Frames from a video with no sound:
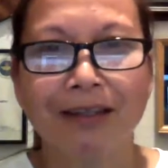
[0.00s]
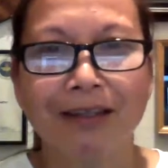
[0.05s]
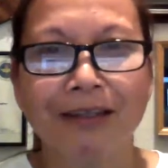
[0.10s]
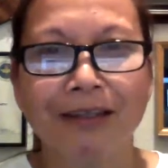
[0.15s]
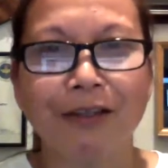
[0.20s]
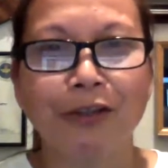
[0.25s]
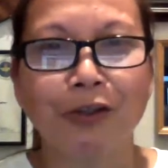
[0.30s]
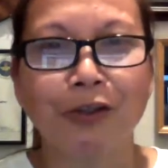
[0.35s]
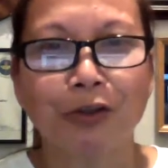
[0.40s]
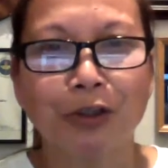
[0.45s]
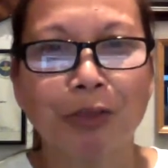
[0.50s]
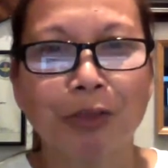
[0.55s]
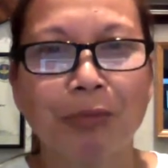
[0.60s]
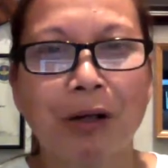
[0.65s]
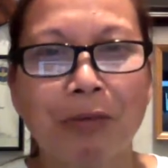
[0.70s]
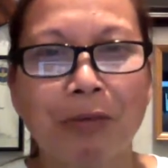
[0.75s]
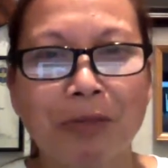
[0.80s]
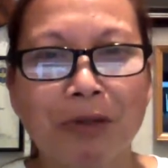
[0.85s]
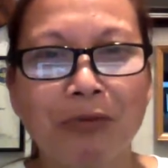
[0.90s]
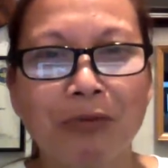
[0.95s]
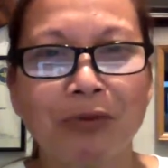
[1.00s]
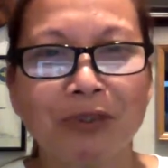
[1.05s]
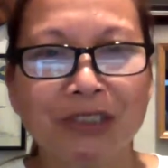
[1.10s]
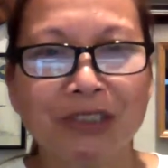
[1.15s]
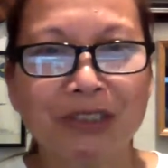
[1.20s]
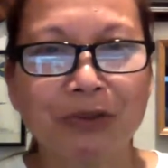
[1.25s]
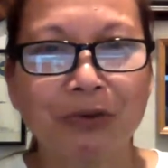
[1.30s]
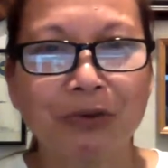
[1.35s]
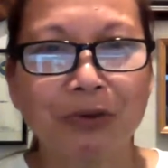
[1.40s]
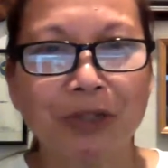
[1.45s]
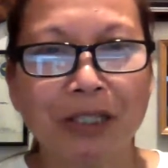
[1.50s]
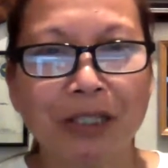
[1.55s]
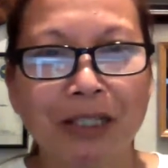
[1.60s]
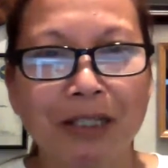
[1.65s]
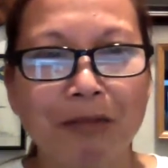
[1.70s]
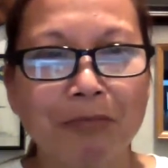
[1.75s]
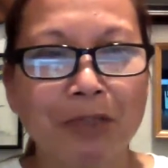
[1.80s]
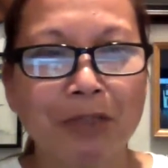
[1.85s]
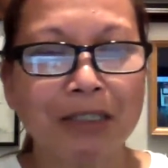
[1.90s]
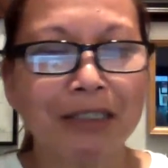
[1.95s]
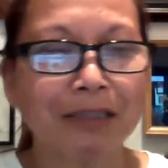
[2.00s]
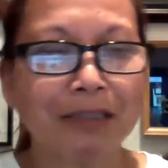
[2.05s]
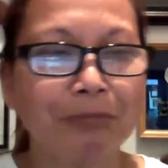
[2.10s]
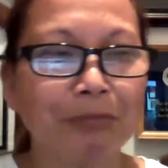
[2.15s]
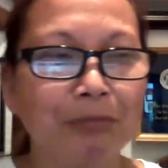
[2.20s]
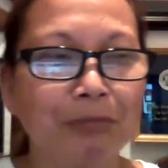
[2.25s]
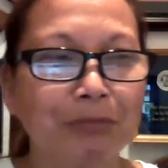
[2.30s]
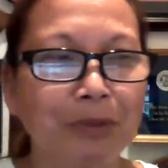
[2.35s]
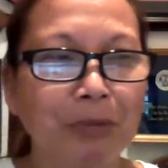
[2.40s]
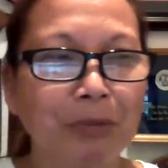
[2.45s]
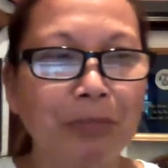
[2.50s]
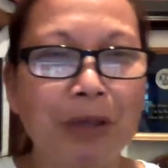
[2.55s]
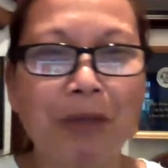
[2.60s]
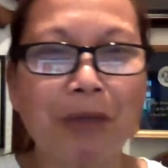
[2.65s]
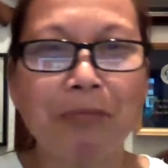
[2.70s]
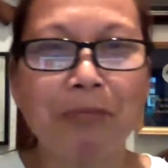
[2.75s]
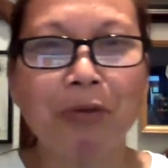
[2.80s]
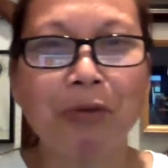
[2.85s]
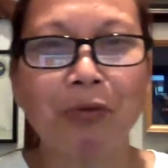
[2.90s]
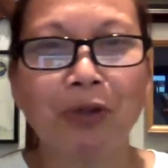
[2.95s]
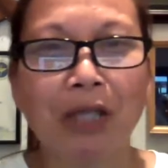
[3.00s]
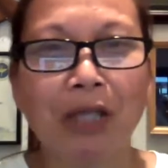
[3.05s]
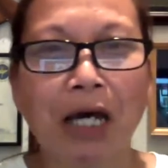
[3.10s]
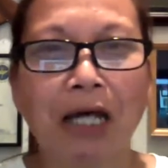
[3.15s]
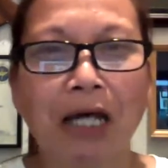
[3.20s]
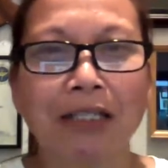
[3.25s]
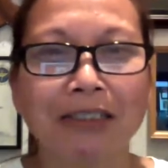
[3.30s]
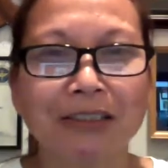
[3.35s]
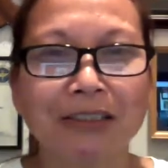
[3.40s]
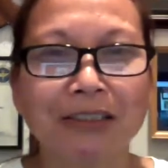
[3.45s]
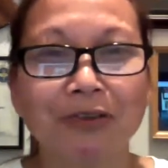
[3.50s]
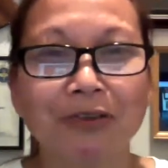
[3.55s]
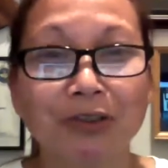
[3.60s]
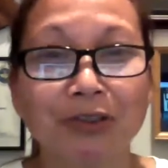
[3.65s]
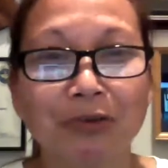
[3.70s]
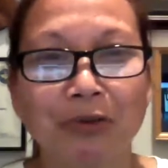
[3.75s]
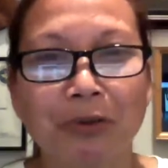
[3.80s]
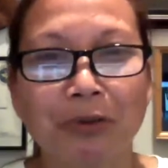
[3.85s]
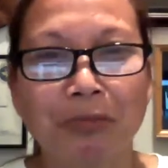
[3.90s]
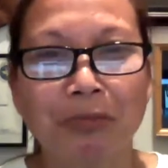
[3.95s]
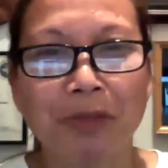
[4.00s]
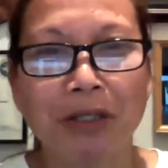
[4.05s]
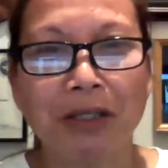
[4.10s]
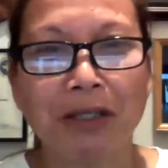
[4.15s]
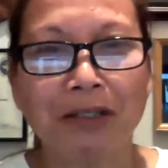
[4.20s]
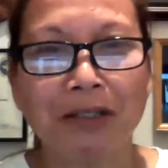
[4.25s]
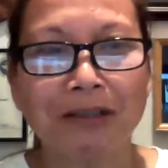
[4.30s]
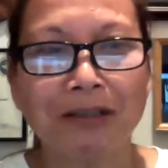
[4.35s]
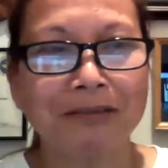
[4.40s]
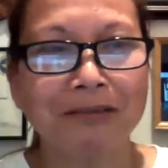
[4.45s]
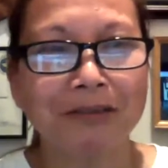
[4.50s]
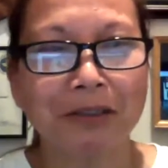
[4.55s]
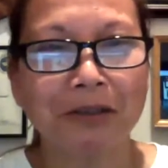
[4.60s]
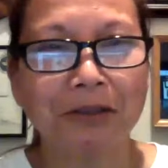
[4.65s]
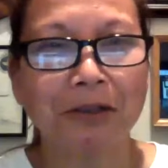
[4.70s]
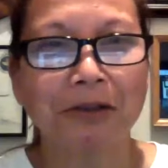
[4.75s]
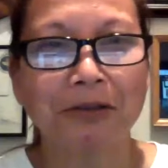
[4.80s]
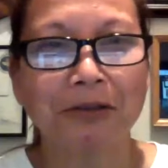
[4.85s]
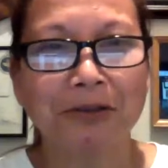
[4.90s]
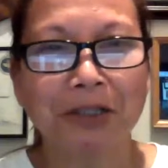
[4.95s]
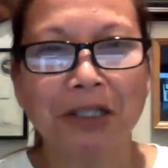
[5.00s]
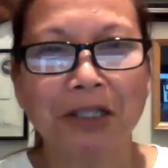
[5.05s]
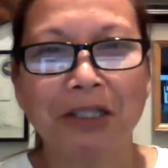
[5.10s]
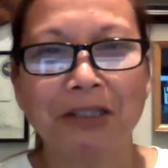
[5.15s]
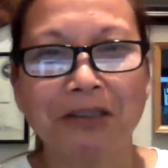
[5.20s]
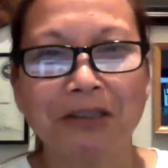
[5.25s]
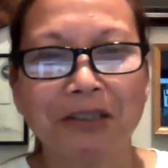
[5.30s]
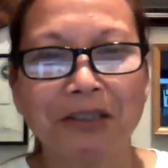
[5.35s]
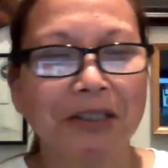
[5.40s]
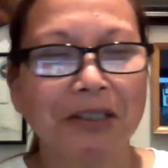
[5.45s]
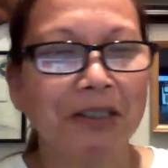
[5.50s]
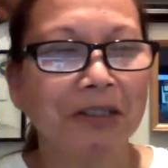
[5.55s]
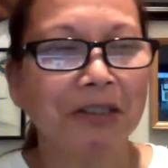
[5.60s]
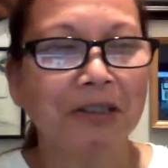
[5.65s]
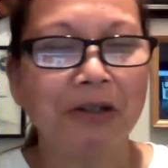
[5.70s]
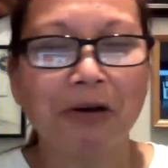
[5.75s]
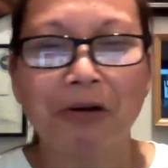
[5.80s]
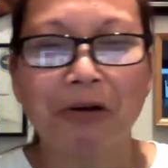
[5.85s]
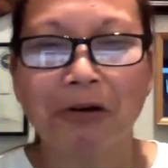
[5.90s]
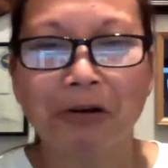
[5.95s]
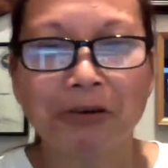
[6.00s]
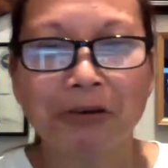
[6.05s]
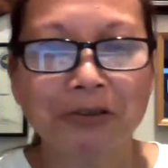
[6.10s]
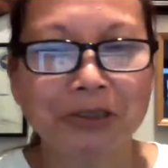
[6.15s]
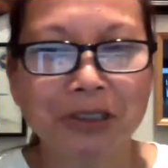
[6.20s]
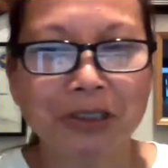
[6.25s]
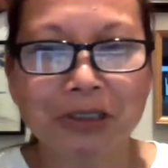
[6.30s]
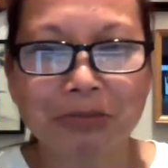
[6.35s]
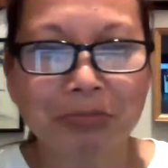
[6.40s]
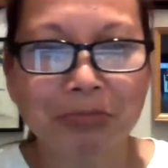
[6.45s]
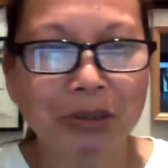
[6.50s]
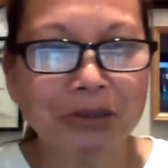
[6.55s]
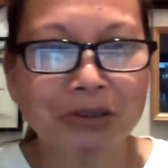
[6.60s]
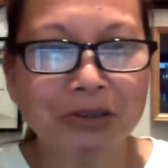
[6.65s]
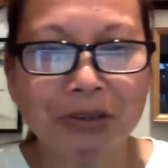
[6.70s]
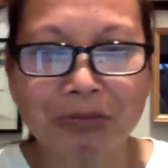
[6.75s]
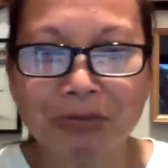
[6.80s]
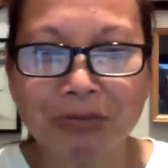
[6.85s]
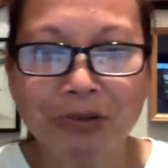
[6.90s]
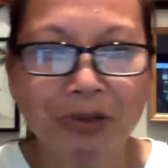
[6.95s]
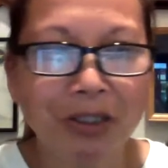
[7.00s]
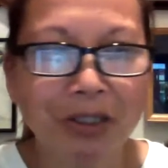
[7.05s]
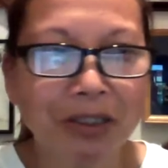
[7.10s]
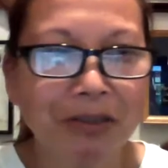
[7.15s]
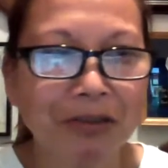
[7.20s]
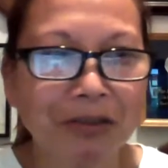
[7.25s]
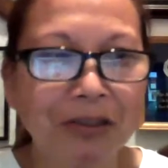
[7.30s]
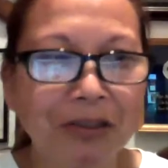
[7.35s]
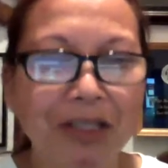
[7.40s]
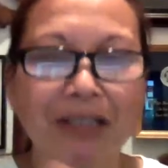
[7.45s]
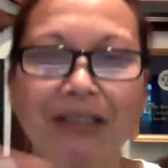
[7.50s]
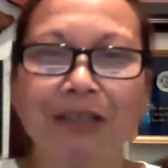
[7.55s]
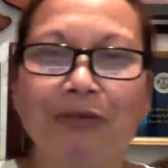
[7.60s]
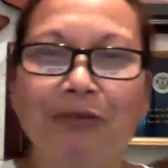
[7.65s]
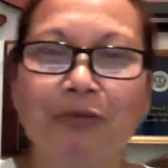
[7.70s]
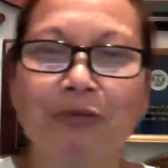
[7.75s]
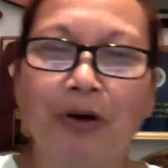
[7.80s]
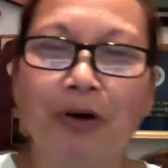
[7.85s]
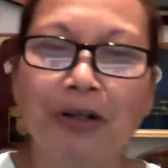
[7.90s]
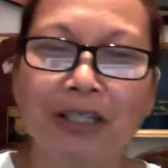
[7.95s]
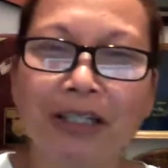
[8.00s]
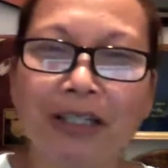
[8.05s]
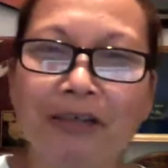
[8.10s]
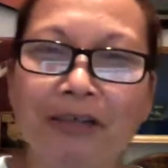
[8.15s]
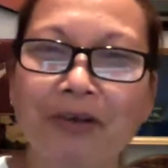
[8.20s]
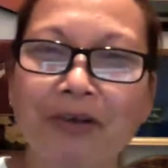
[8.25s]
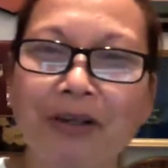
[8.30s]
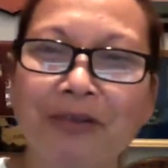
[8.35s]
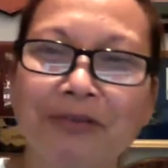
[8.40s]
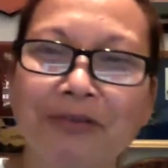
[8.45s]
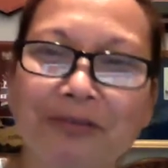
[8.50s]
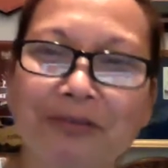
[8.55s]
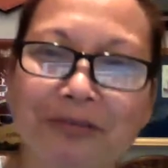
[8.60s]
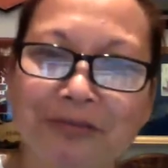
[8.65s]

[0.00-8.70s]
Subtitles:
the mommy would scream, and the baby would answer screaming, and they all just bunch up together and then walking around.